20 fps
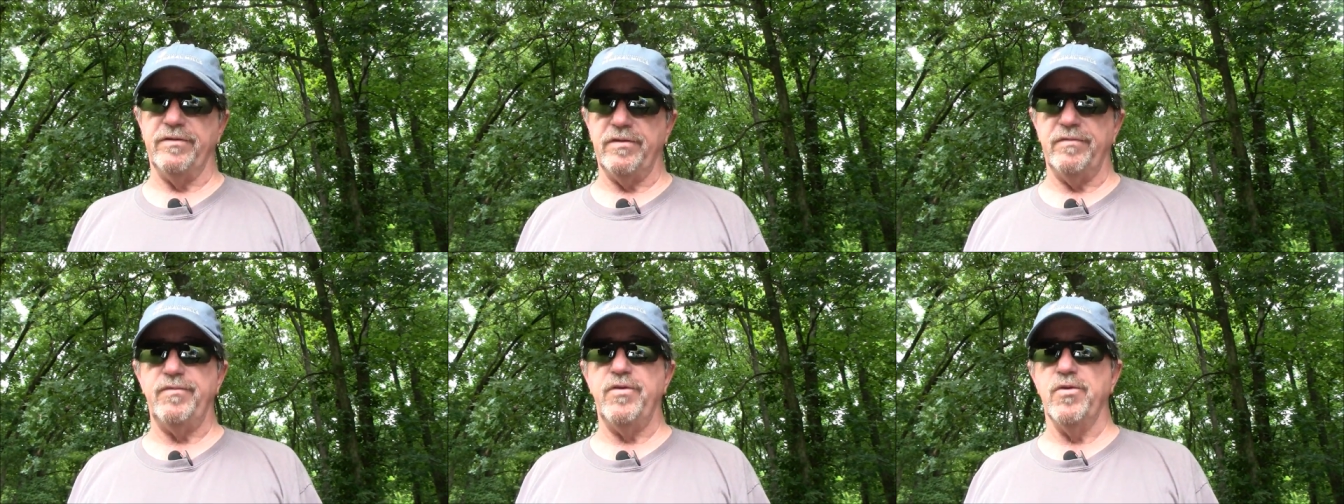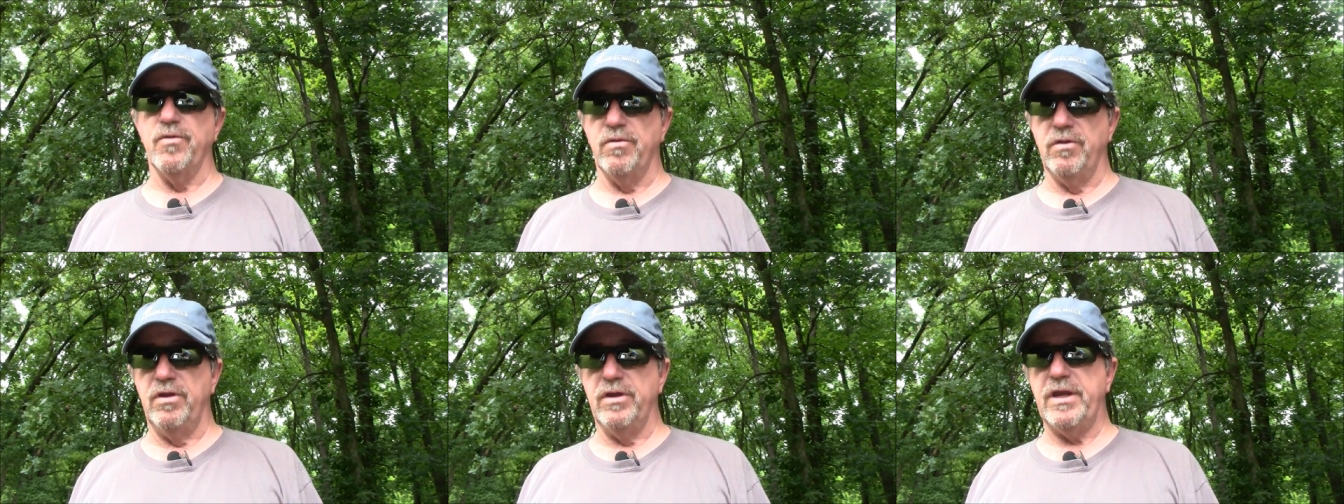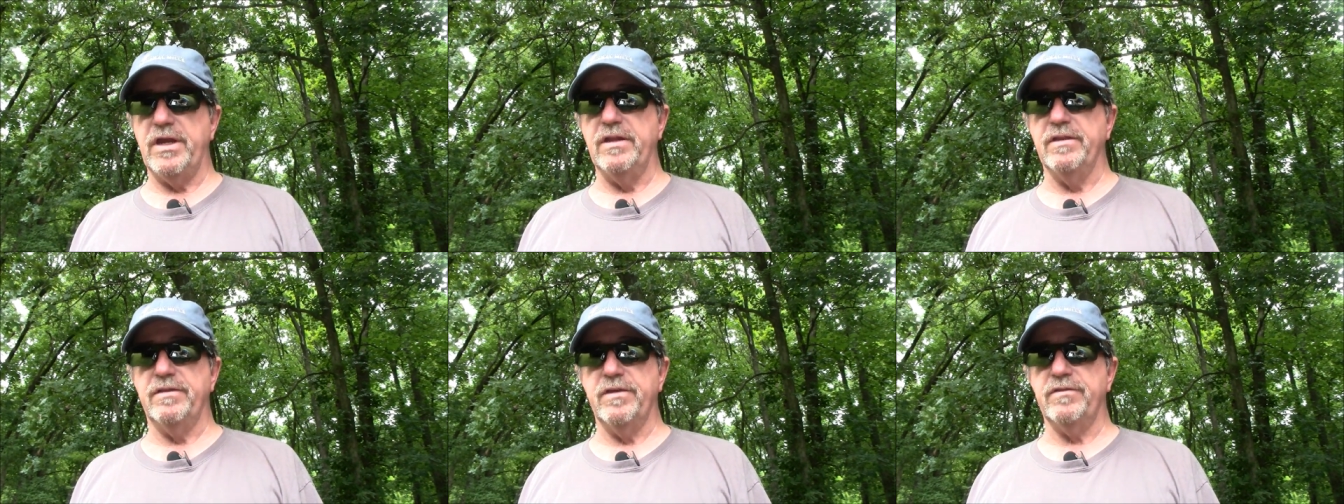If you're
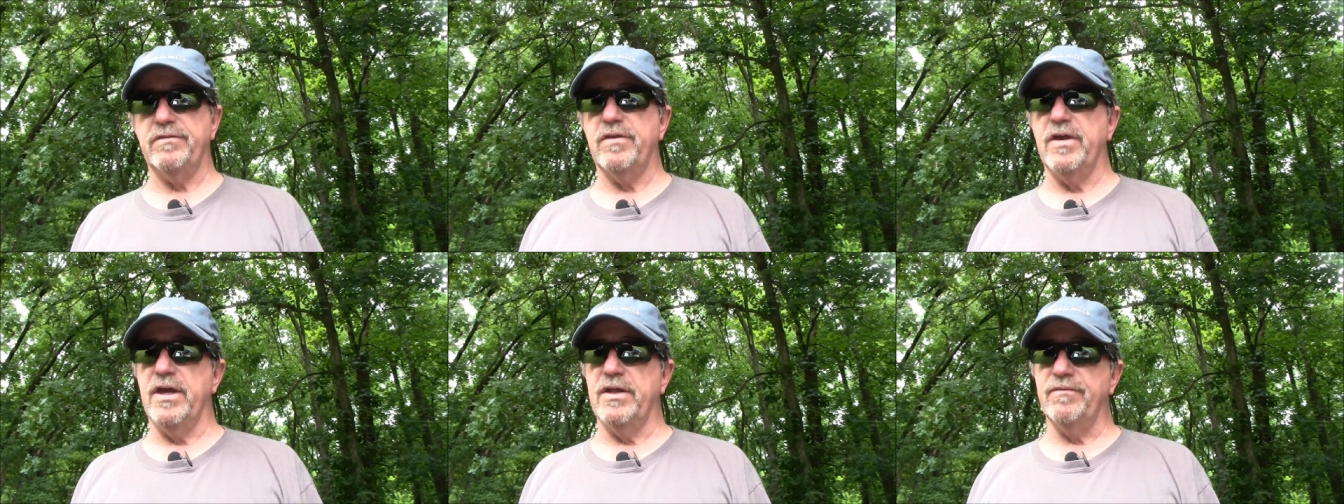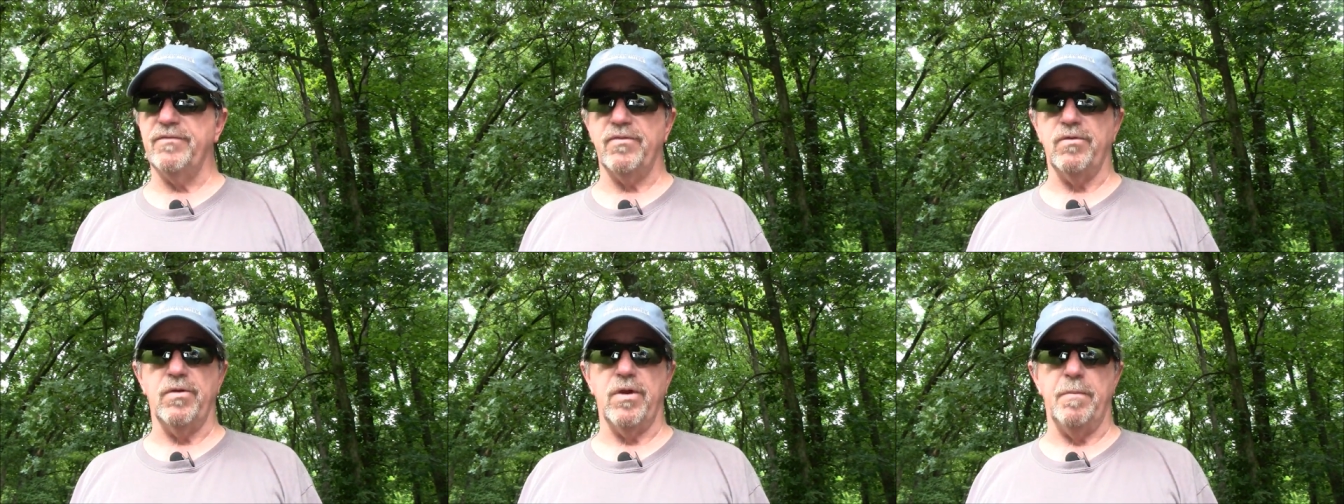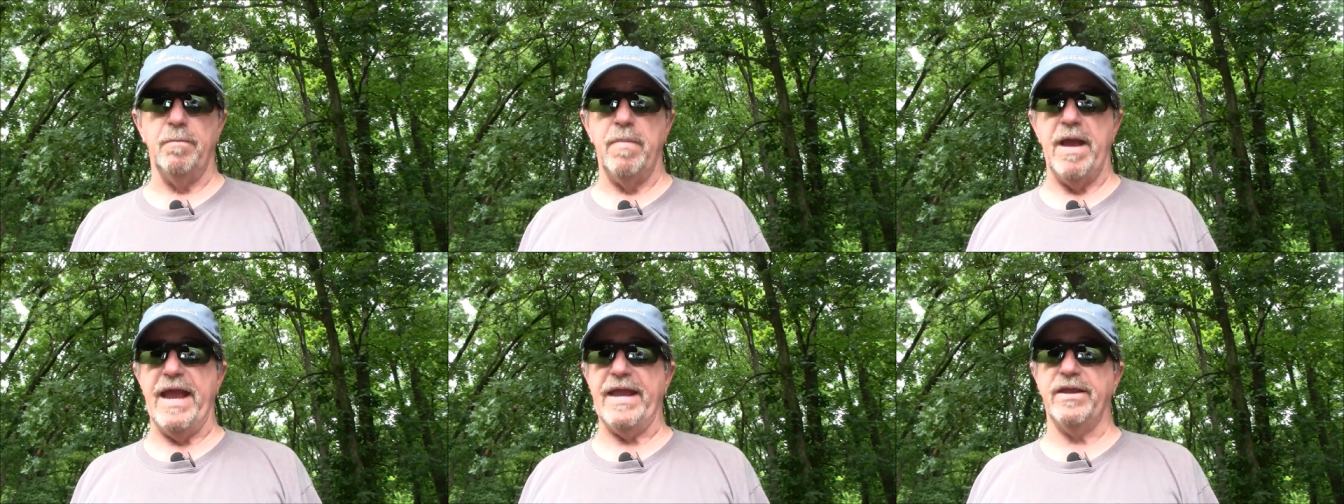looking at this gun for a
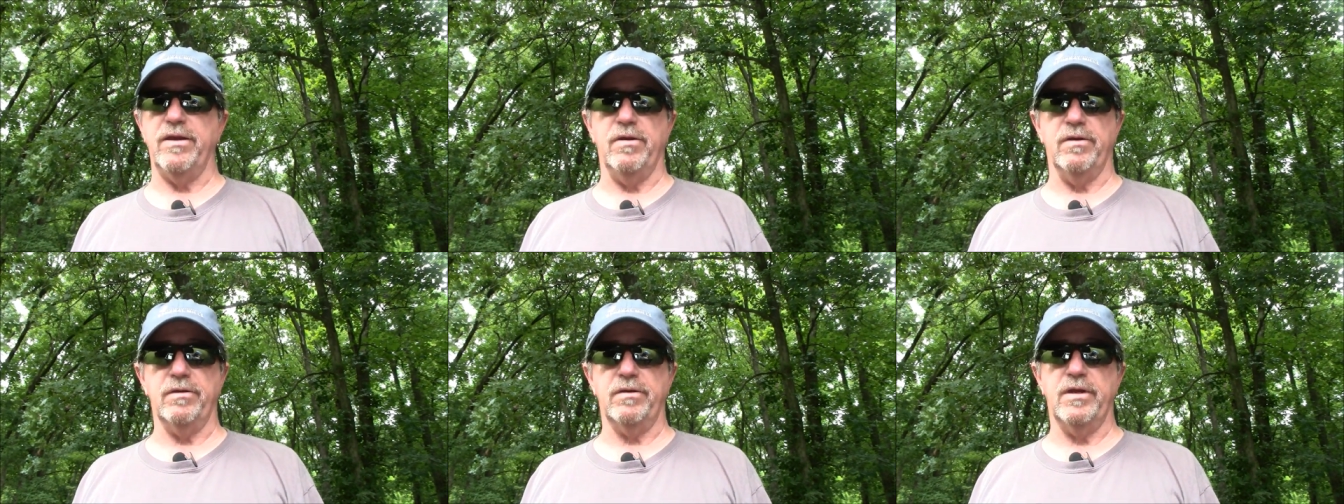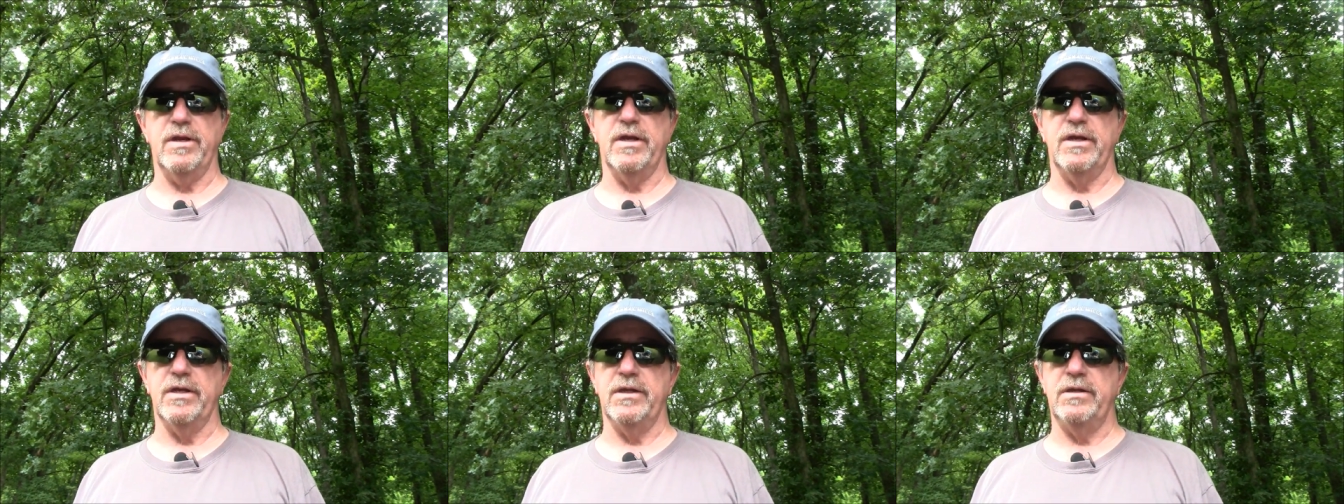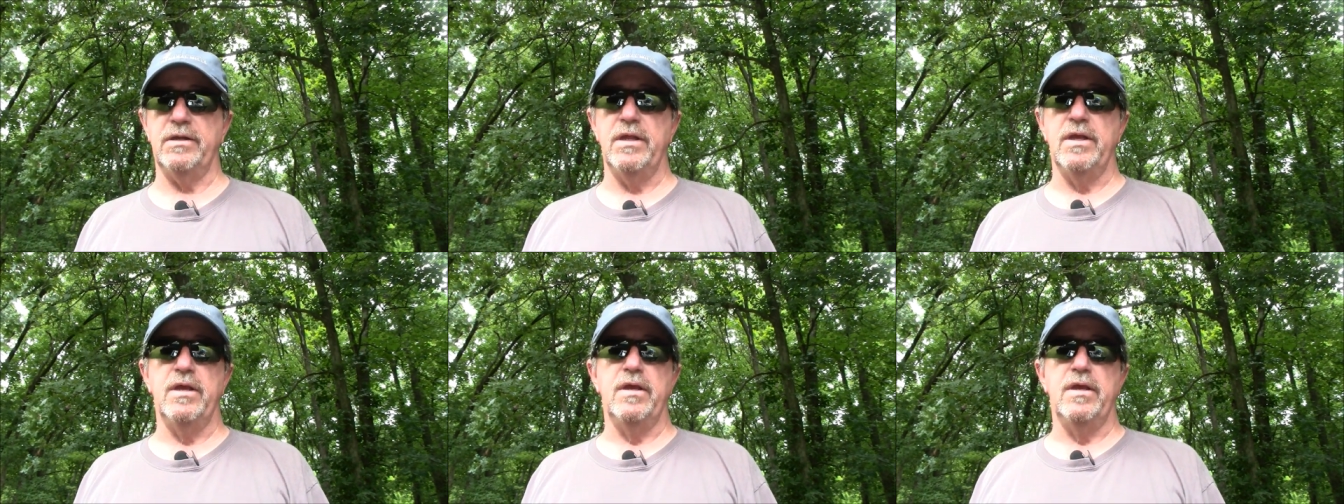backyard gun,